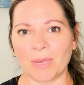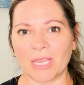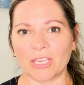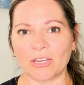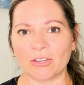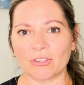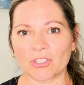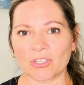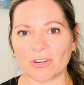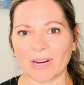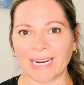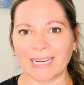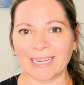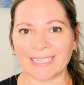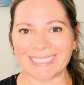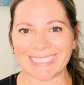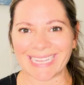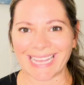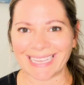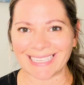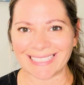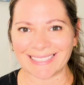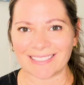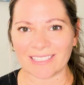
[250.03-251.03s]
you're trying to
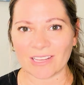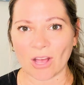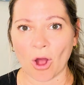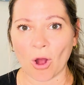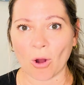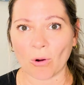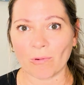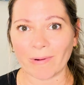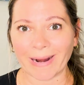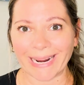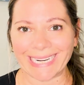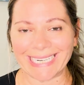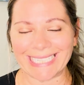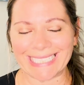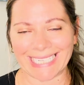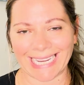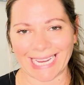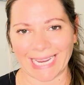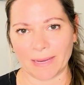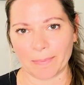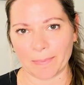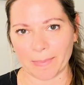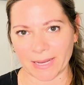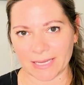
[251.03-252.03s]
tense already
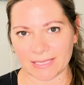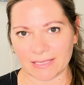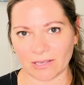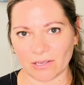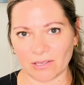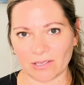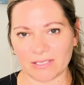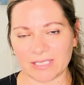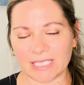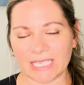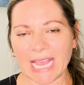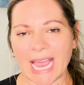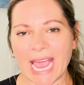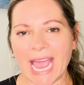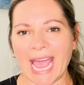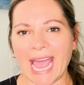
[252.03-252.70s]
tight muscles,